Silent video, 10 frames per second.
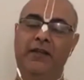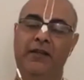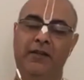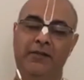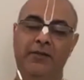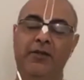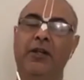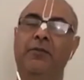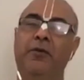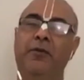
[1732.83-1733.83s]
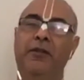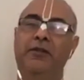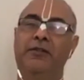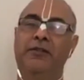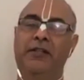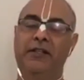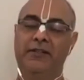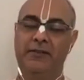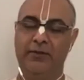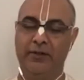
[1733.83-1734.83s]
So Srila Prabhupada used to tell this
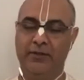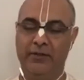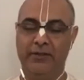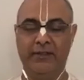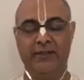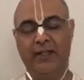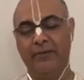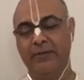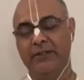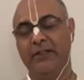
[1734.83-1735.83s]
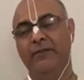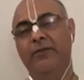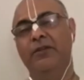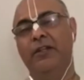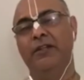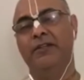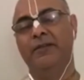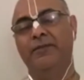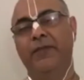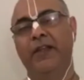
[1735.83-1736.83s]
story to his disciples and devotees,
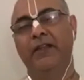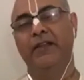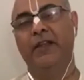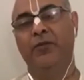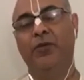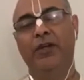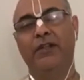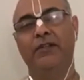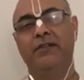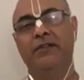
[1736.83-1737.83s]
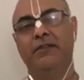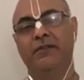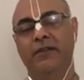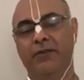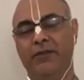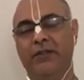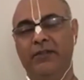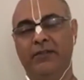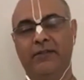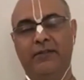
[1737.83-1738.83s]
that once there was
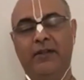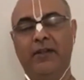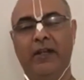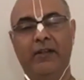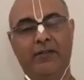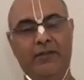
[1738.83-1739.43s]
this great